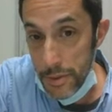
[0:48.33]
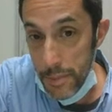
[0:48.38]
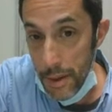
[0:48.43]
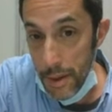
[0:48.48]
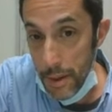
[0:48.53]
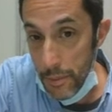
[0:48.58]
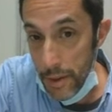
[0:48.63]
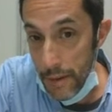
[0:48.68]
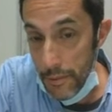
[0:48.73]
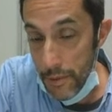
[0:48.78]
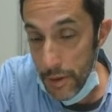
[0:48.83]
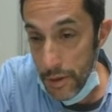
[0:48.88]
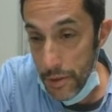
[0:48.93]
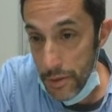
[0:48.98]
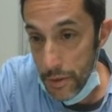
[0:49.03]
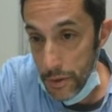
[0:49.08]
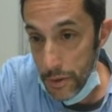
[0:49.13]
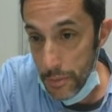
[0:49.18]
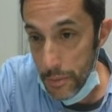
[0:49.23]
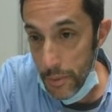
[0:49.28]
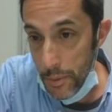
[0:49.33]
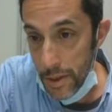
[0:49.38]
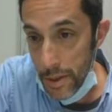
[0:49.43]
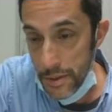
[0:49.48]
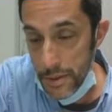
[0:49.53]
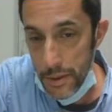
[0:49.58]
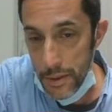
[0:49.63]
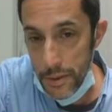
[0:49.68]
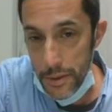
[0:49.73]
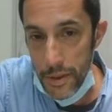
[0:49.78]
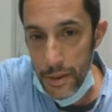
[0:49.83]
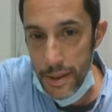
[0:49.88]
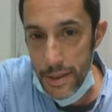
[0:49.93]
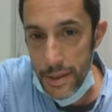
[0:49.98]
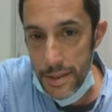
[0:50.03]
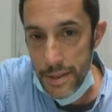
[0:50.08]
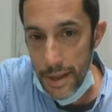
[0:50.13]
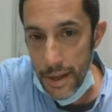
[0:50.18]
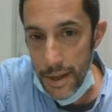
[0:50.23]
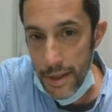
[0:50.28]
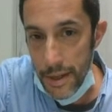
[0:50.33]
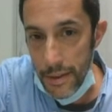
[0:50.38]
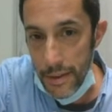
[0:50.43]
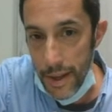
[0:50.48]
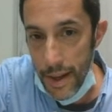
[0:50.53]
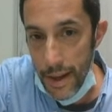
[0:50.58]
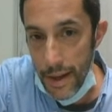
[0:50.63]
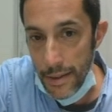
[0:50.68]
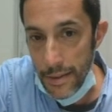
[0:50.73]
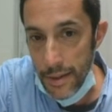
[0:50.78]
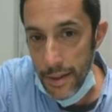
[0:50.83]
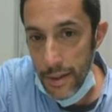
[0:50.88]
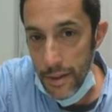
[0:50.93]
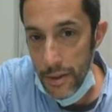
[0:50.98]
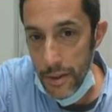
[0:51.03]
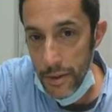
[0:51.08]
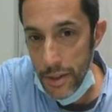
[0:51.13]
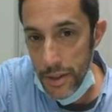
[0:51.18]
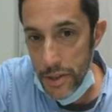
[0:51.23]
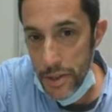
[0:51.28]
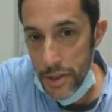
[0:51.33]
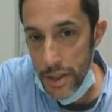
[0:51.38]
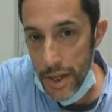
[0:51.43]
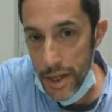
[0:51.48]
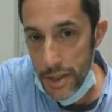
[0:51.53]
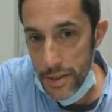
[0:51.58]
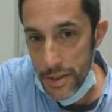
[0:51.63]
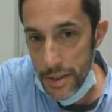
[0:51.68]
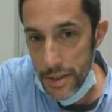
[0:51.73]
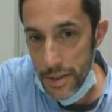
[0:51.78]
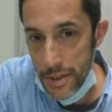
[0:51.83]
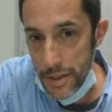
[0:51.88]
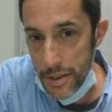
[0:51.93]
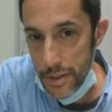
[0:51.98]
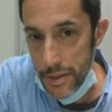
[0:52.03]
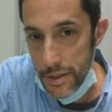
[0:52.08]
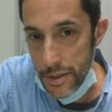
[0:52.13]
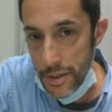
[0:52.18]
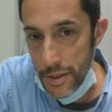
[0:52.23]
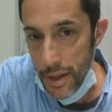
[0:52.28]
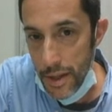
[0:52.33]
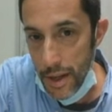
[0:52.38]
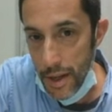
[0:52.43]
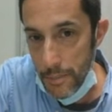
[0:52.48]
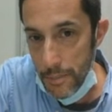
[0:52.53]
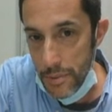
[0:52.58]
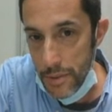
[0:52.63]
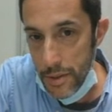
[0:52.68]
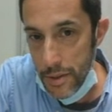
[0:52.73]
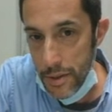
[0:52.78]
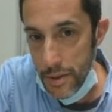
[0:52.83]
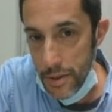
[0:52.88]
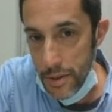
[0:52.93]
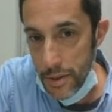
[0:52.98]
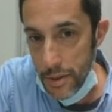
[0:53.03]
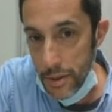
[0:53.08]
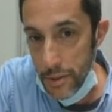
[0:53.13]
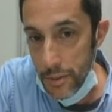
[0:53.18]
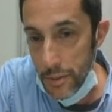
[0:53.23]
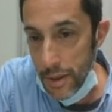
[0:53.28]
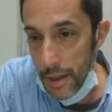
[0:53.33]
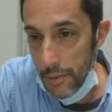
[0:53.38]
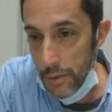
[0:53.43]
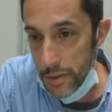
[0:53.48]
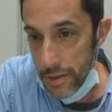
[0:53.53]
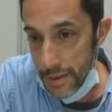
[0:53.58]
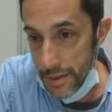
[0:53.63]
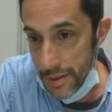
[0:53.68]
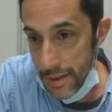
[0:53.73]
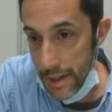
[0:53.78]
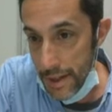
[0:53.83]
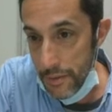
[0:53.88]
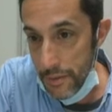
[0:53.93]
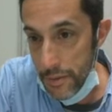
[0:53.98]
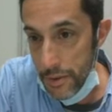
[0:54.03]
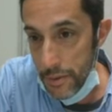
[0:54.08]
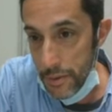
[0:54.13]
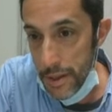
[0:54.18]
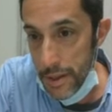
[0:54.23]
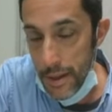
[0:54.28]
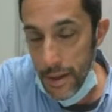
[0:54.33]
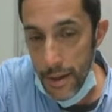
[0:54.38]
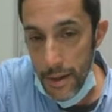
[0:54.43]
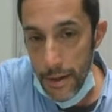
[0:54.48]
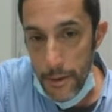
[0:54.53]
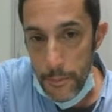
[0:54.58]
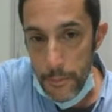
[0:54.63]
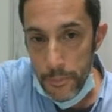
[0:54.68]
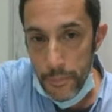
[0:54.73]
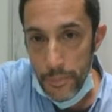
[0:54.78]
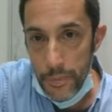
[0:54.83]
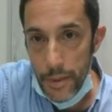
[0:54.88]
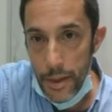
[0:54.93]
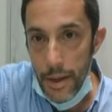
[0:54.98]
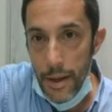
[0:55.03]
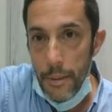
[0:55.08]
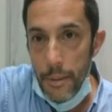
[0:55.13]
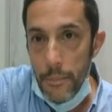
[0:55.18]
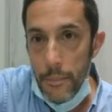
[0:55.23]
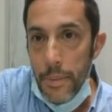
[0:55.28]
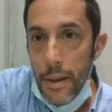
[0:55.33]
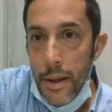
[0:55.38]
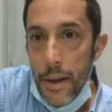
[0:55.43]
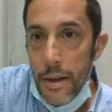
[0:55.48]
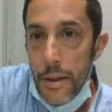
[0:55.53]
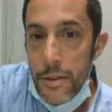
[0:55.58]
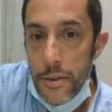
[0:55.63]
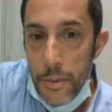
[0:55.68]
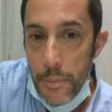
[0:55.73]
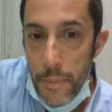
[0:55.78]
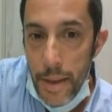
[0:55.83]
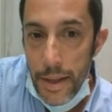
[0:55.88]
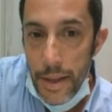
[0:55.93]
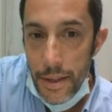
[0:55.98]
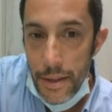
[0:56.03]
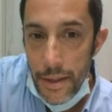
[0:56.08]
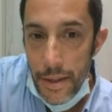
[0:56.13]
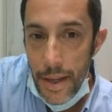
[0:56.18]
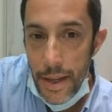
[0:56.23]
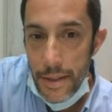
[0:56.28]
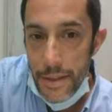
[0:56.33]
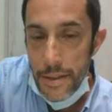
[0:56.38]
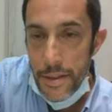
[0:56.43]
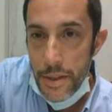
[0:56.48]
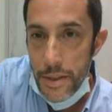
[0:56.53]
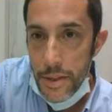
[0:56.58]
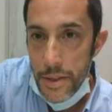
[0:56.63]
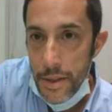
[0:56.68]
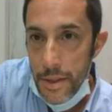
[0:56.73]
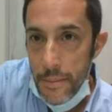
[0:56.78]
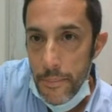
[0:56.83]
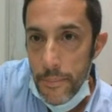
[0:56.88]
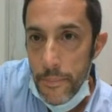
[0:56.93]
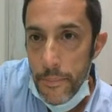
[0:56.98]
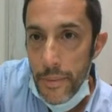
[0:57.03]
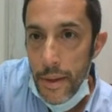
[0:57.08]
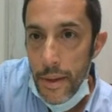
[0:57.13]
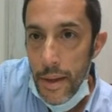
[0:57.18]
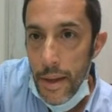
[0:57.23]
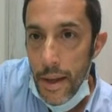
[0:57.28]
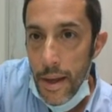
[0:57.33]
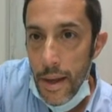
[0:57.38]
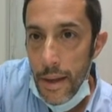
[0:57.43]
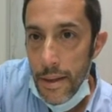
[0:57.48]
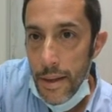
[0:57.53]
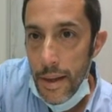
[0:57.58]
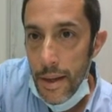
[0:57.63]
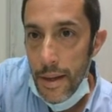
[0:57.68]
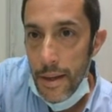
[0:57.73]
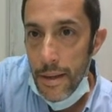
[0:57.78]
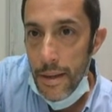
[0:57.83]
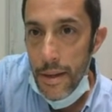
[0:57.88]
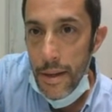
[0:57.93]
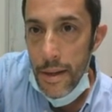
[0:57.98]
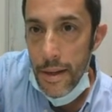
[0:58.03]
you might want to have a third one. So you can decide on that. You could change this to um, 2 levels instead of 3. So make that decision, and then